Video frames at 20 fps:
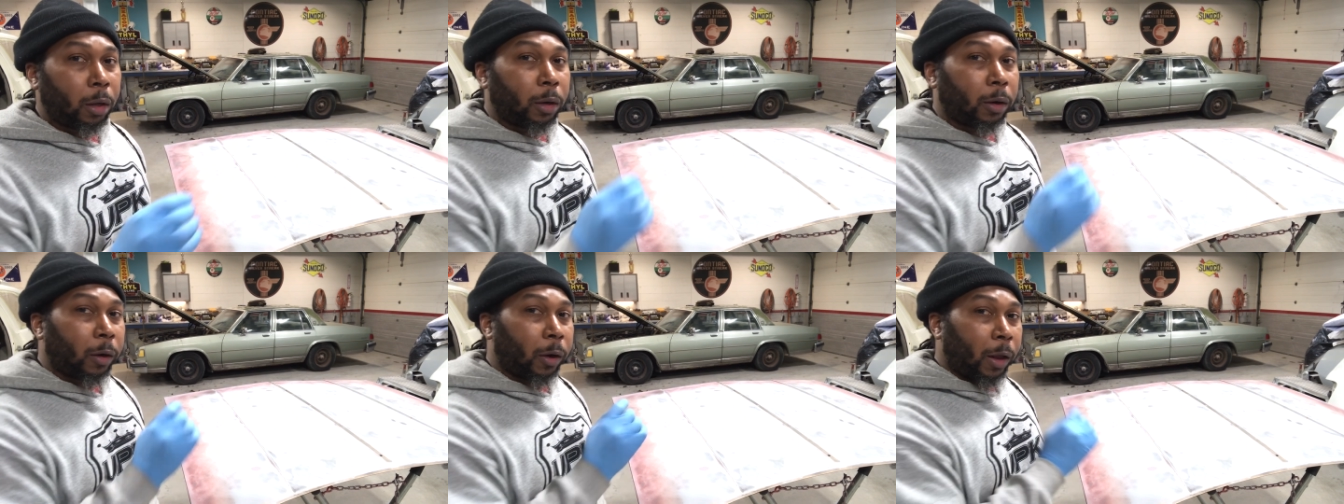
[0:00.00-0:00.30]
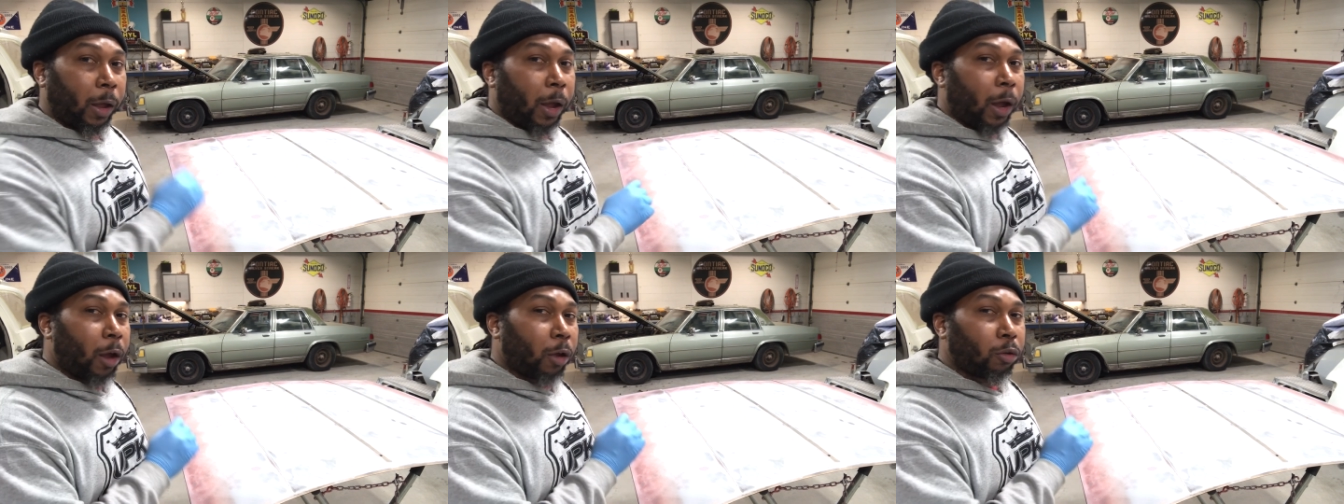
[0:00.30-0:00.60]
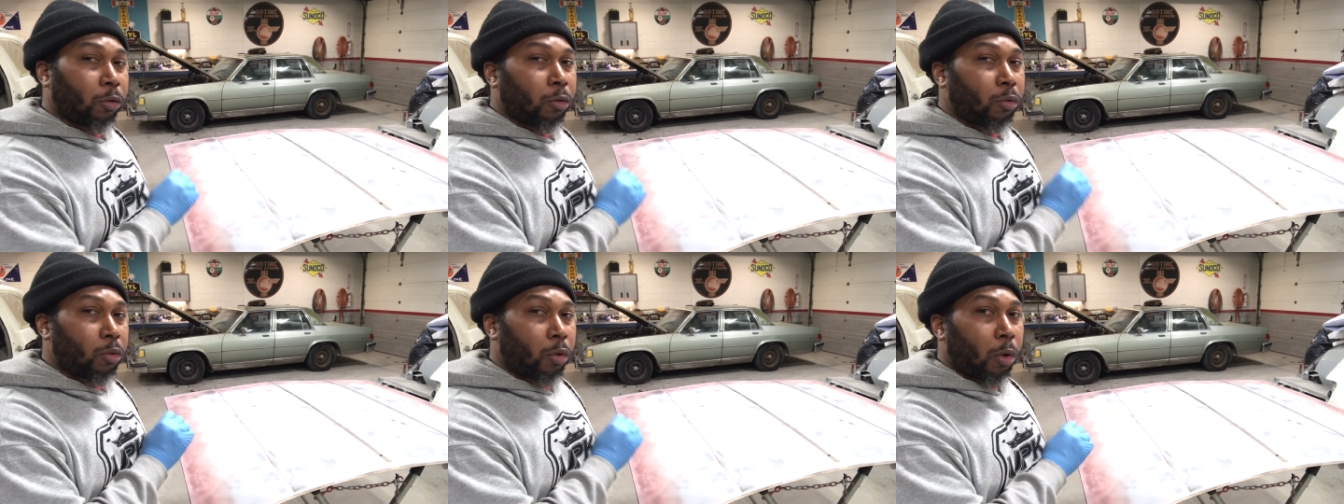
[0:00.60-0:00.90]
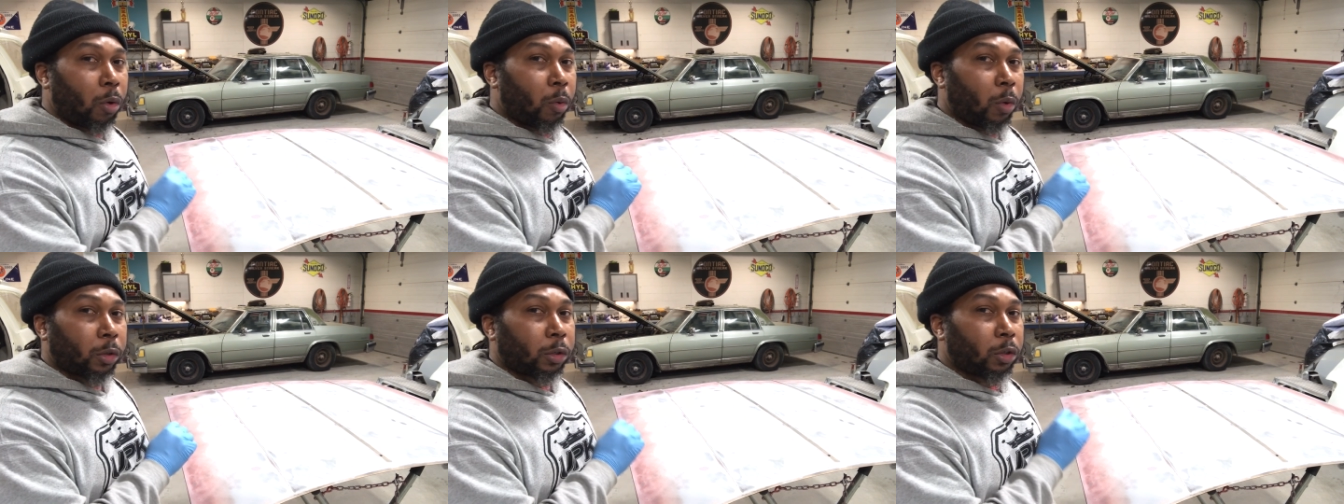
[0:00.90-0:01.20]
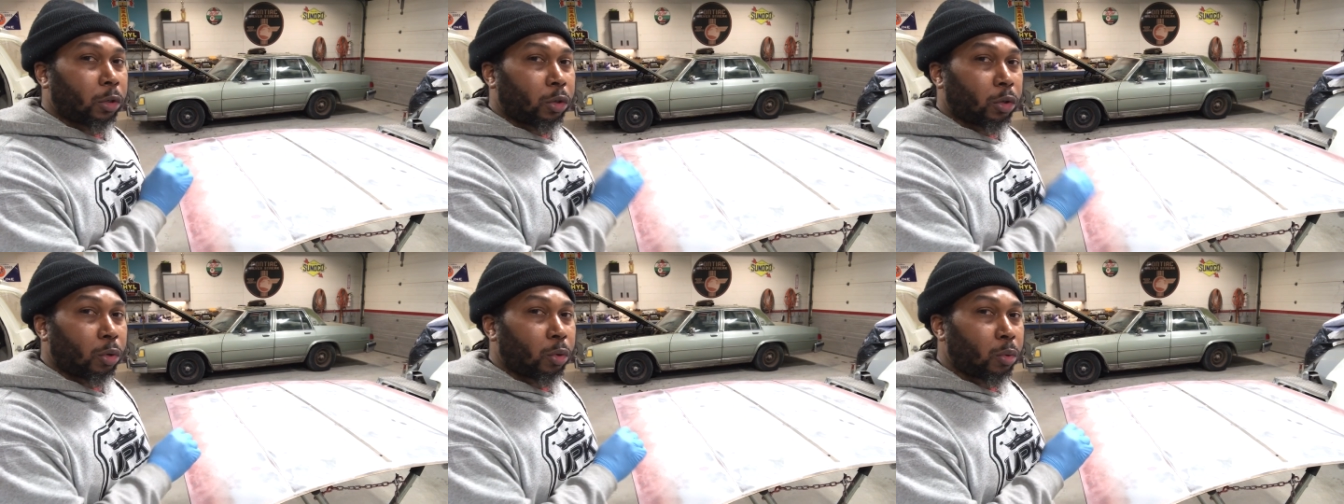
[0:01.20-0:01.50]
now you know what to
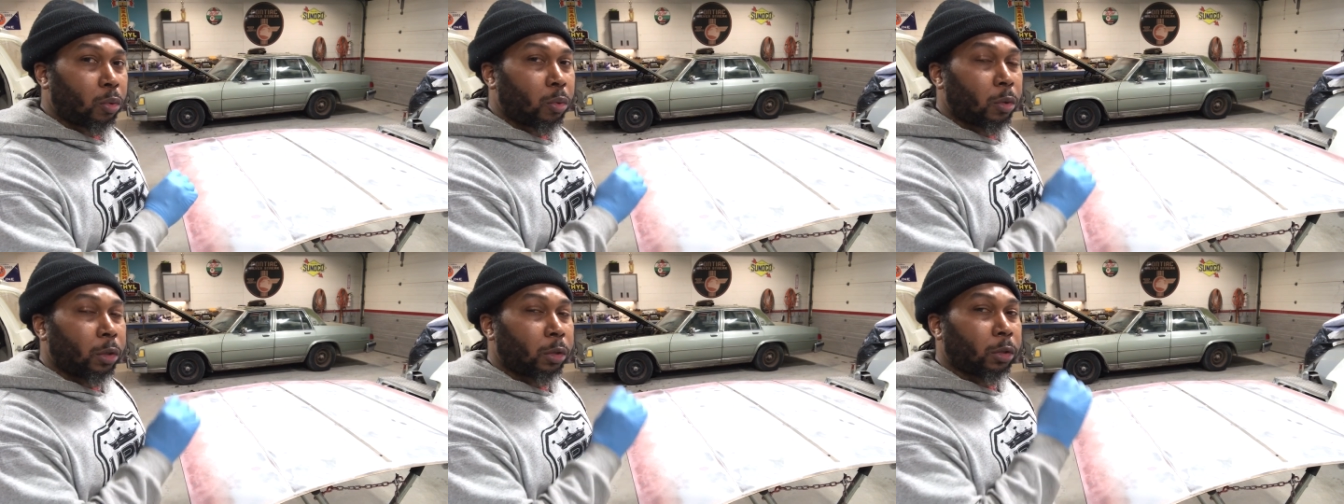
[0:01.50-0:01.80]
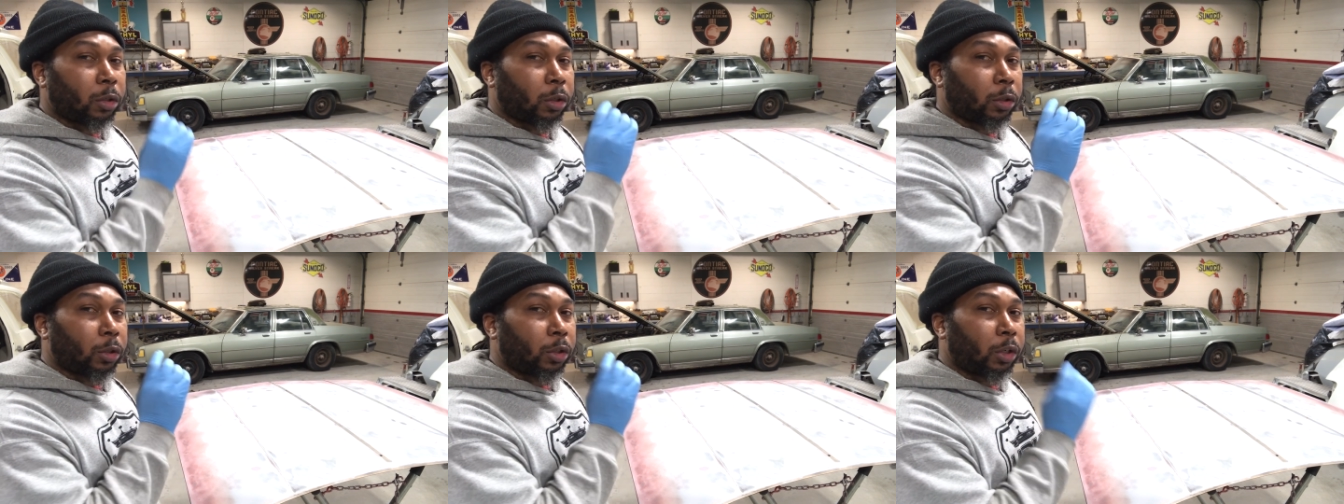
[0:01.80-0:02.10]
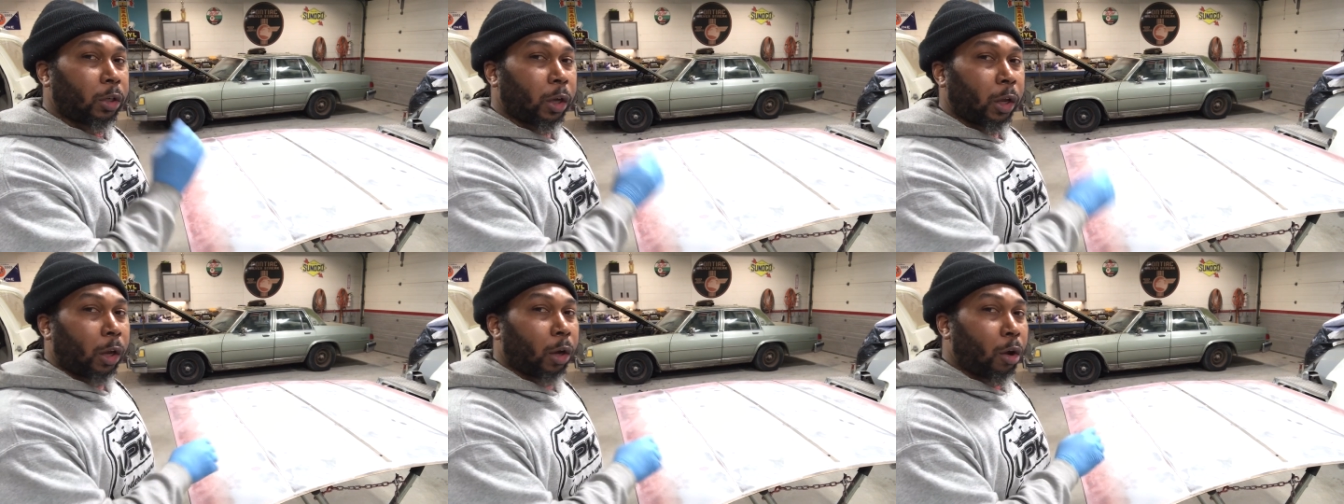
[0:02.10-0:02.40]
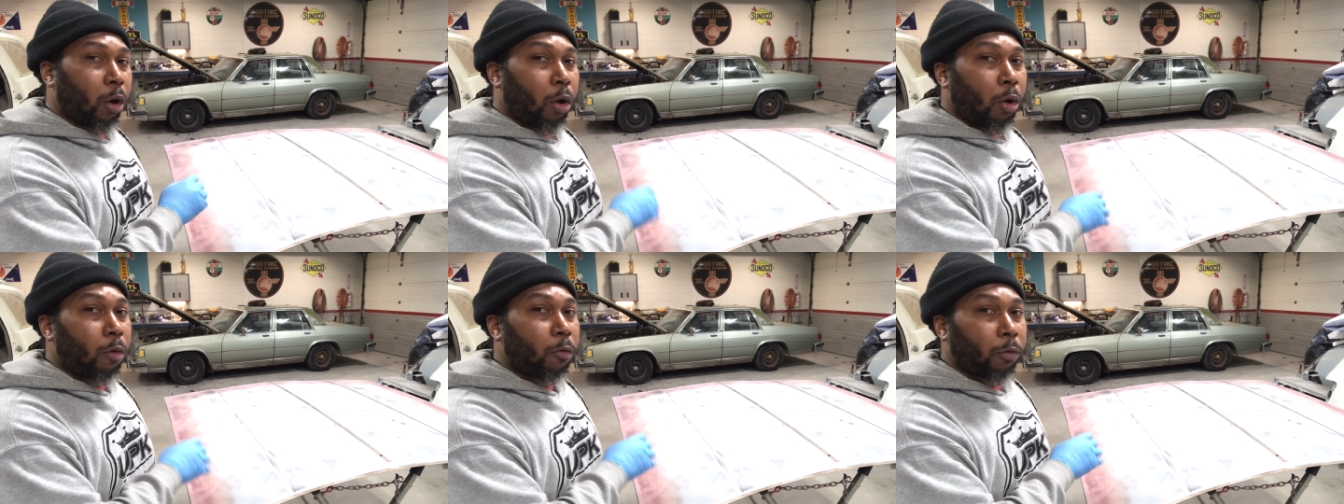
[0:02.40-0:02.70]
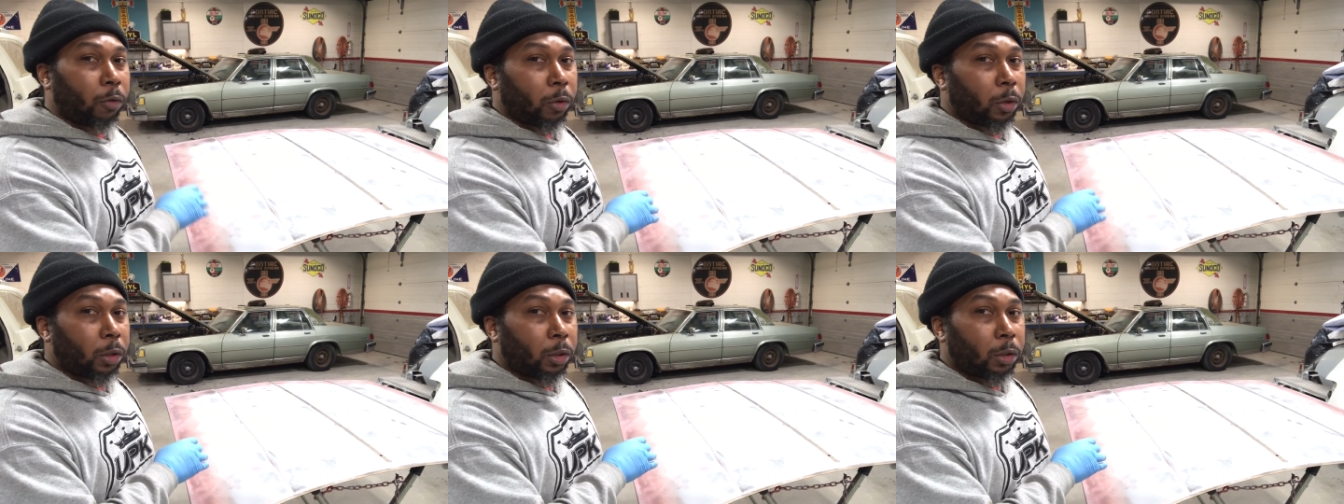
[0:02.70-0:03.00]
do to check
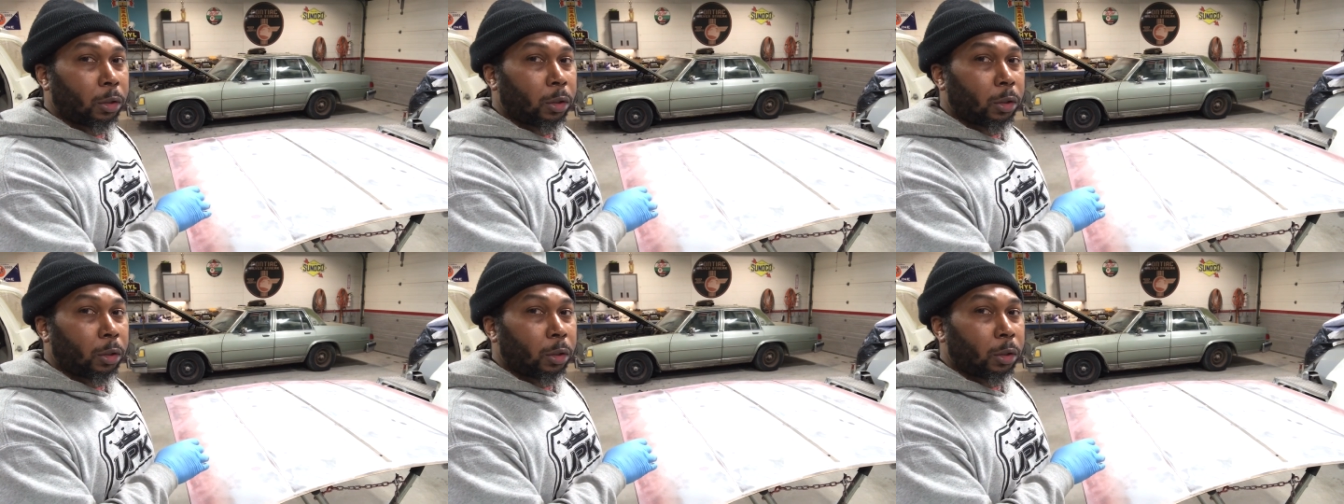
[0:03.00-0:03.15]
over it